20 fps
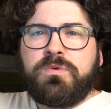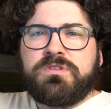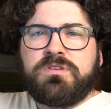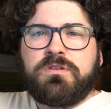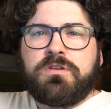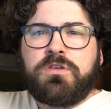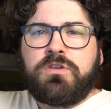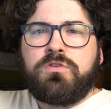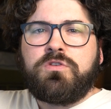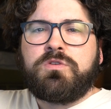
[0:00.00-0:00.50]
was
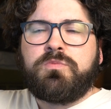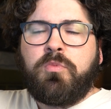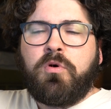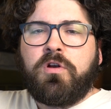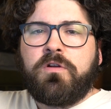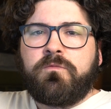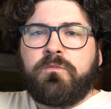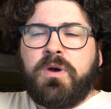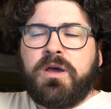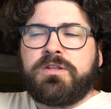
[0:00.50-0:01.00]
a huge
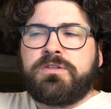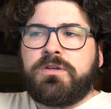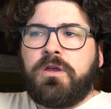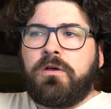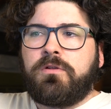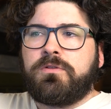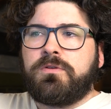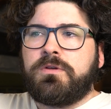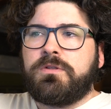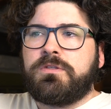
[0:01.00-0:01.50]
part of my
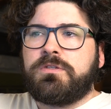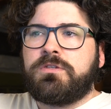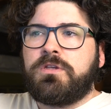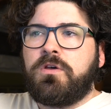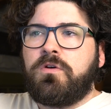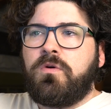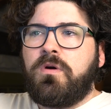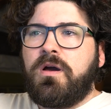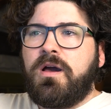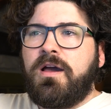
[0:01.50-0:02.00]
childhood,
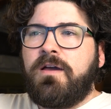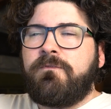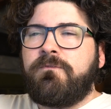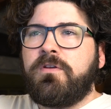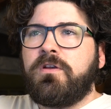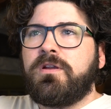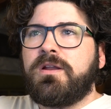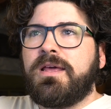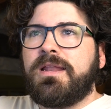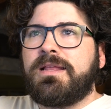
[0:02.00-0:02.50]
so I
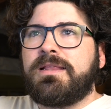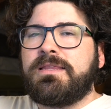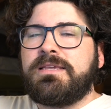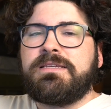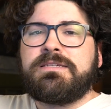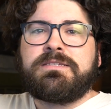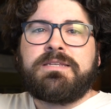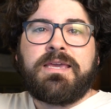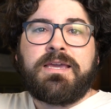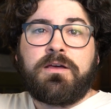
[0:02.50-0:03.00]
figured I'd at
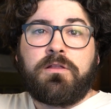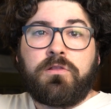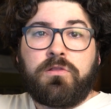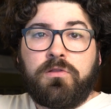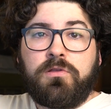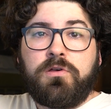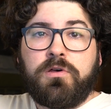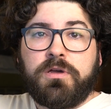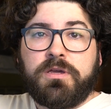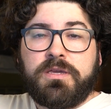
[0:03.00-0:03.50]
least take a
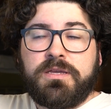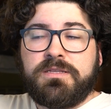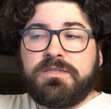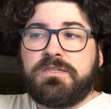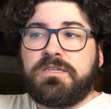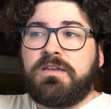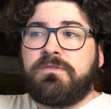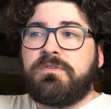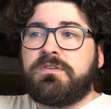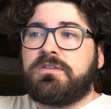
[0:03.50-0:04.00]
look and
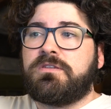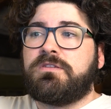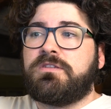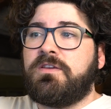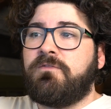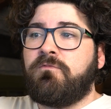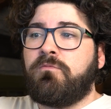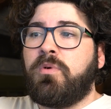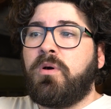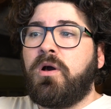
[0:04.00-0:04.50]
see if this is
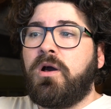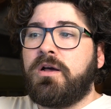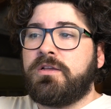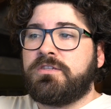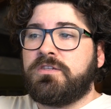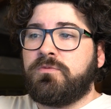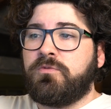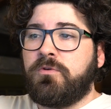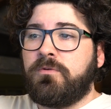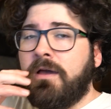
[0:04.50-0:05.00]
even
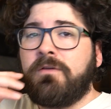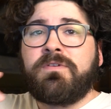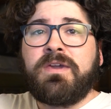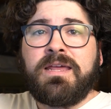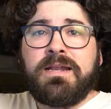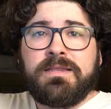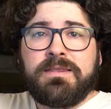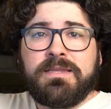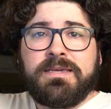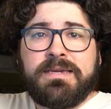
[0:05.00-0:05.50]
possible. Now I've
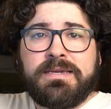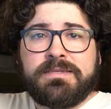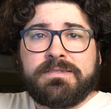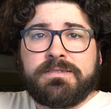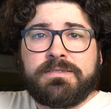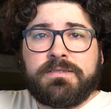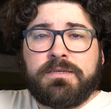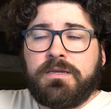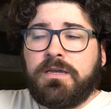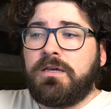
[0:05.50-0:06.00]
got a
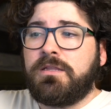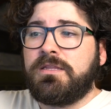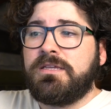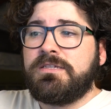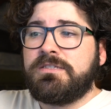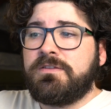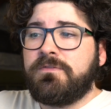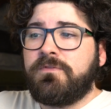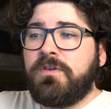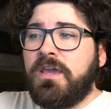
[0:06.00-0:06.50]
list
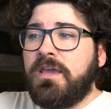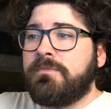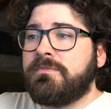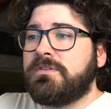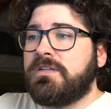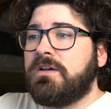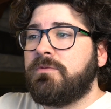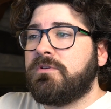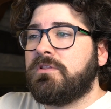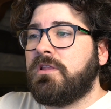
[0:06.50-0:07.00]
of games
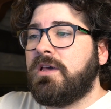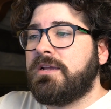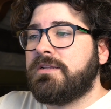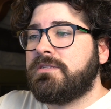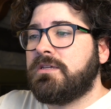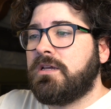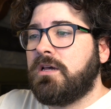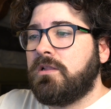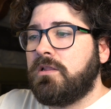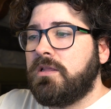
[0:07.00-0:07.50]
that I would like
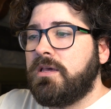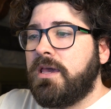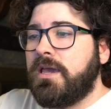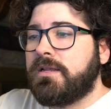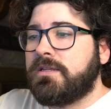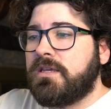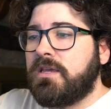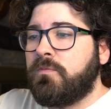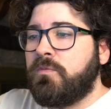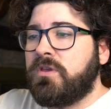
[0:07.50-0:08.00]
to
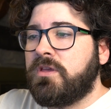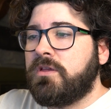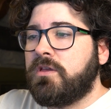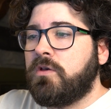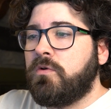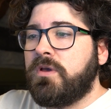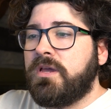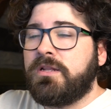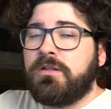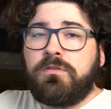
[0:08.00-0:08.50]
collect, and we can
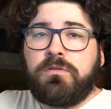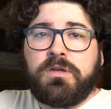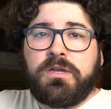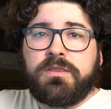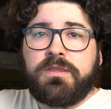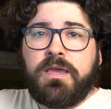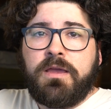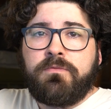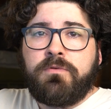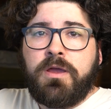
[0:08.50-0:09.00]
go ahead and look
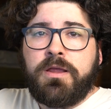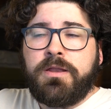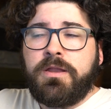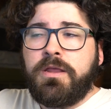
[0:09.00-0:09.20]
at that right